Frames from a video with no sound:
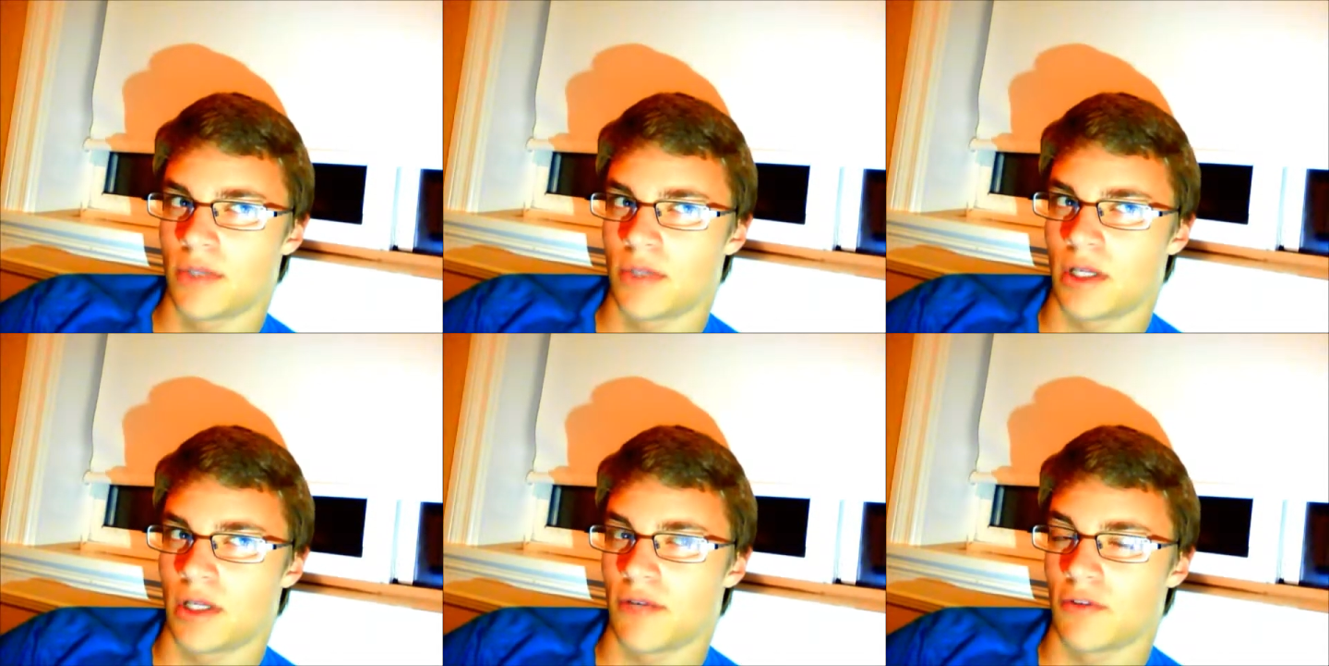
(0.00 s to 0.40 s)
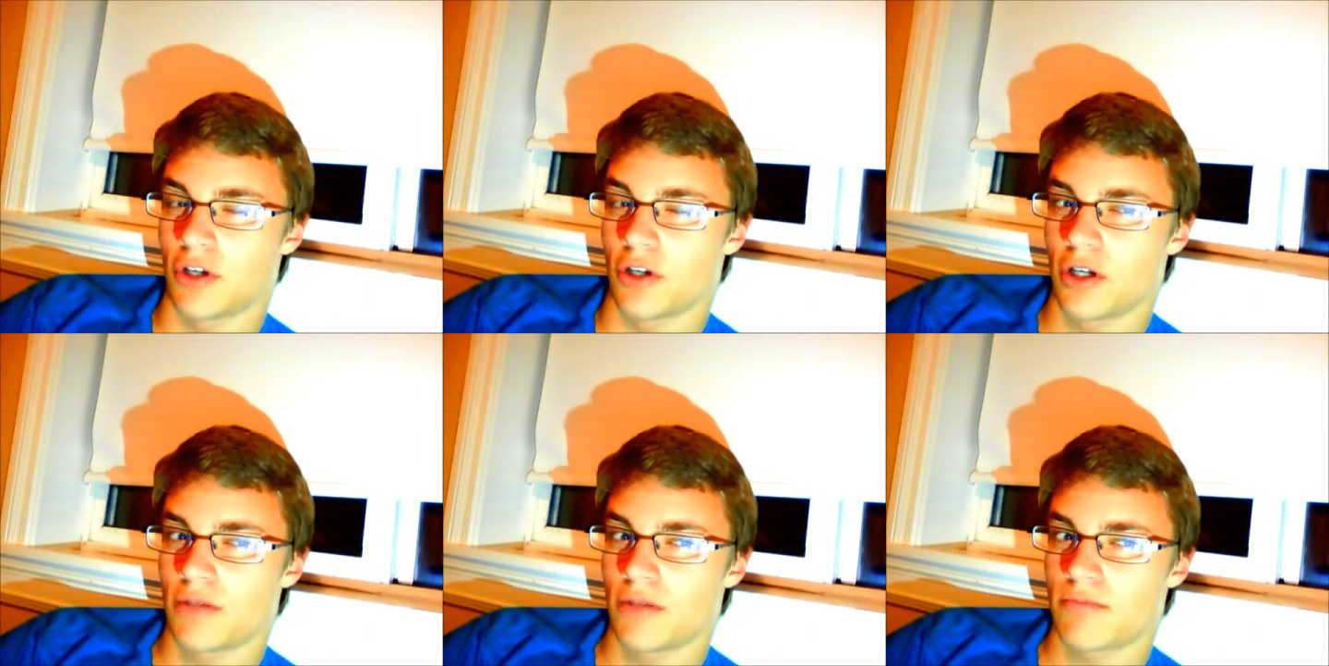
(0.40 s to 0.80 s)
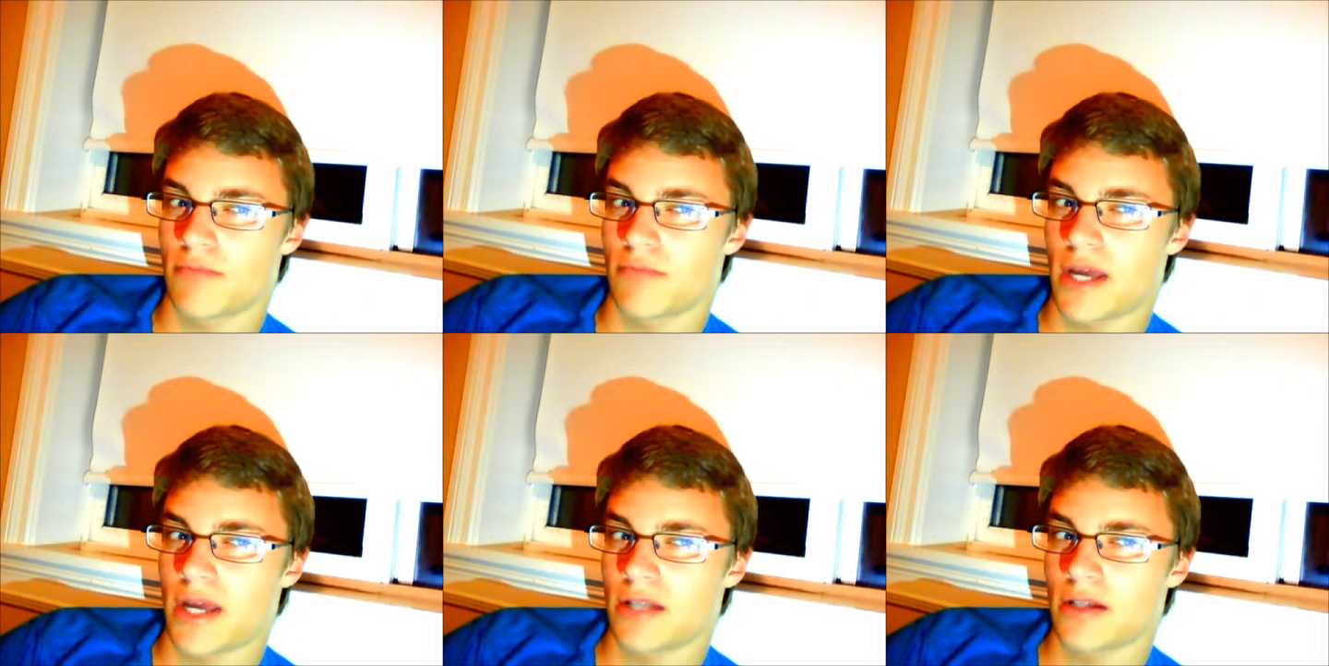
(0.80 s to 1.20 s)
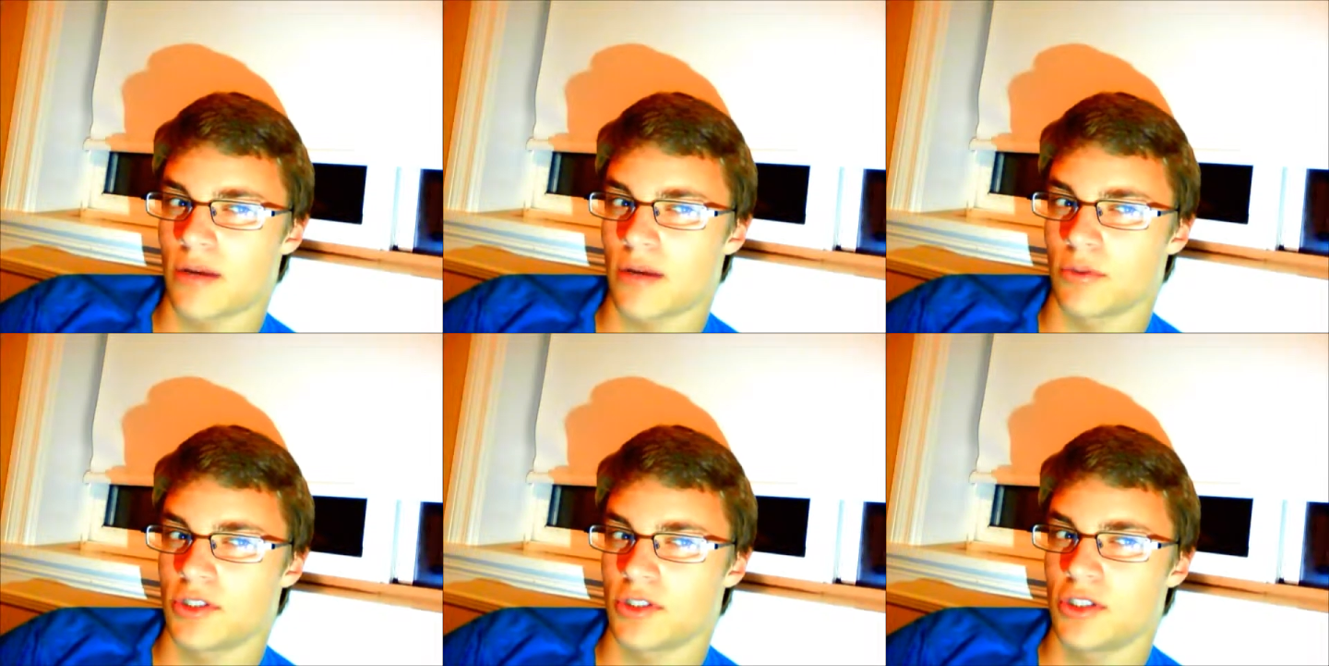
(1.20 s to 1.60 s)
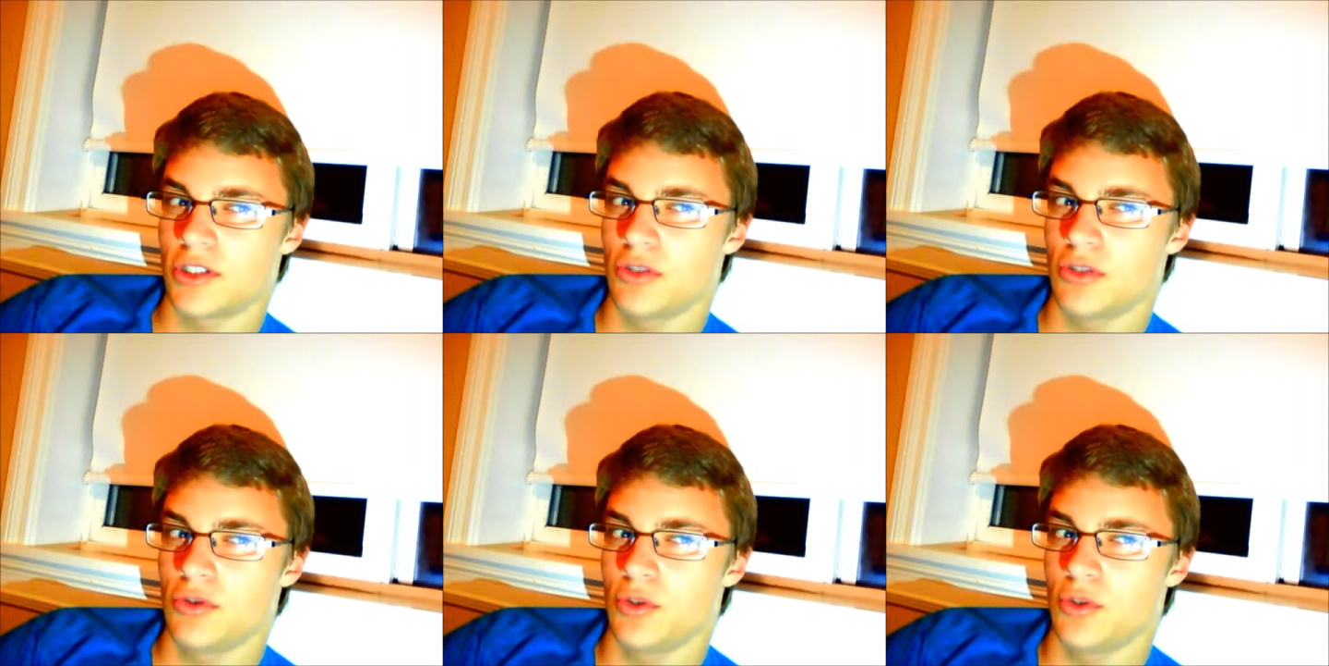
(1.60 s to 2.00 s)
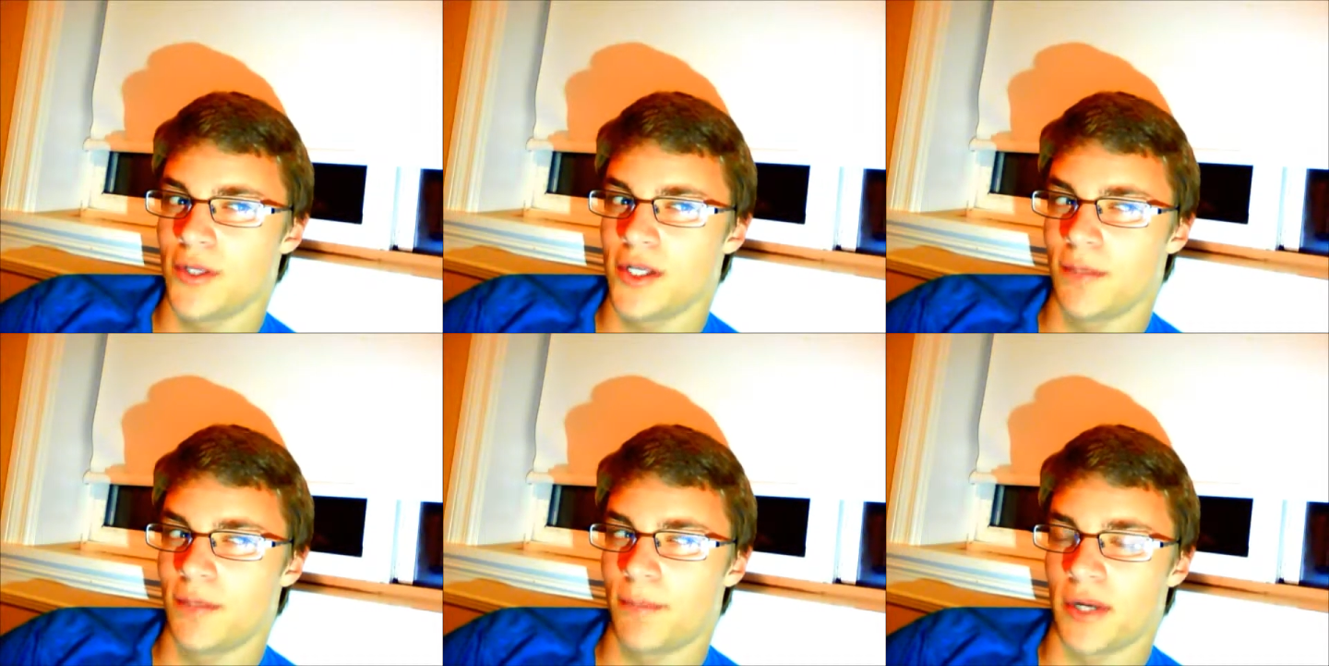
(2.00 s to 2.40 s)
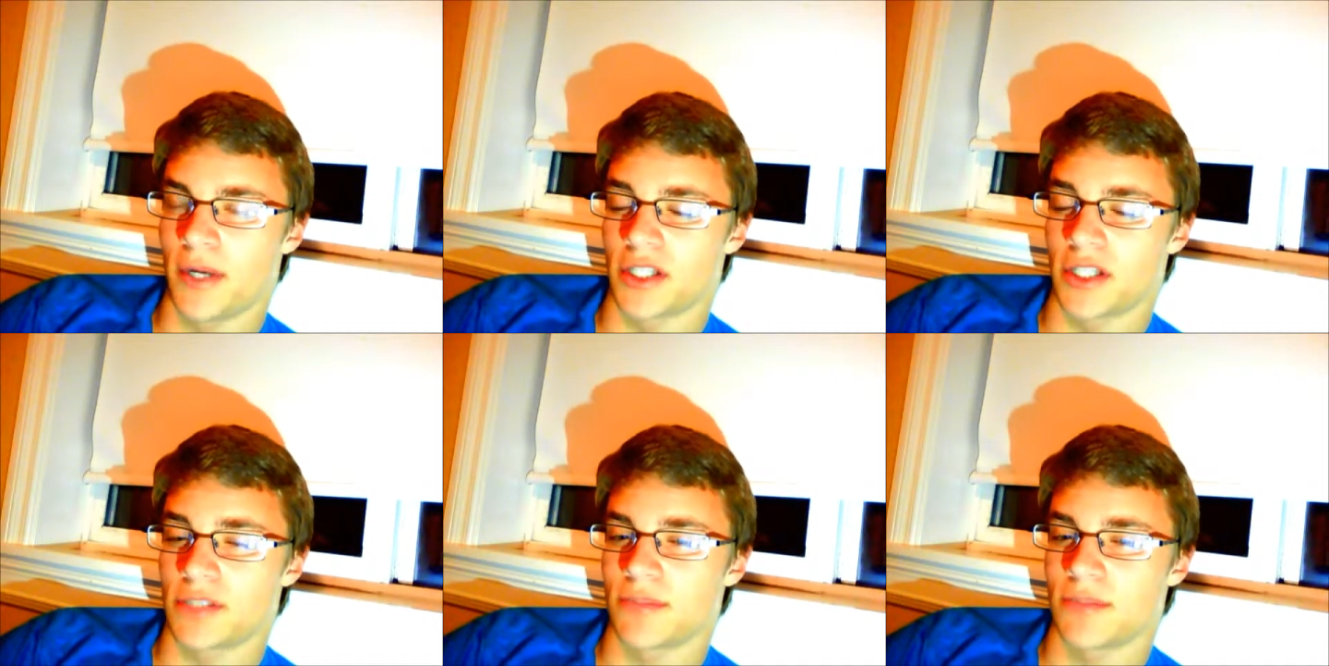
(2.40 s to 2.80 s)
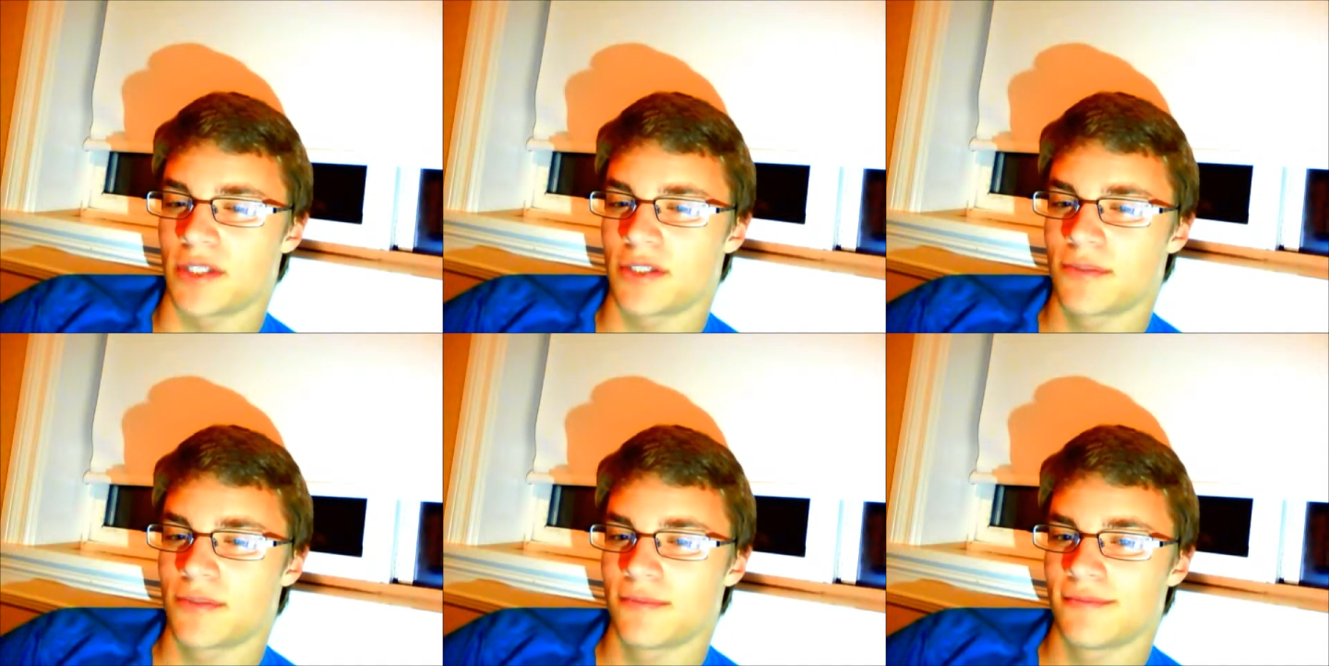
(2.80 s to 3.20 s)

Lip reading: But if not, Matt, I will see you doing your punishment.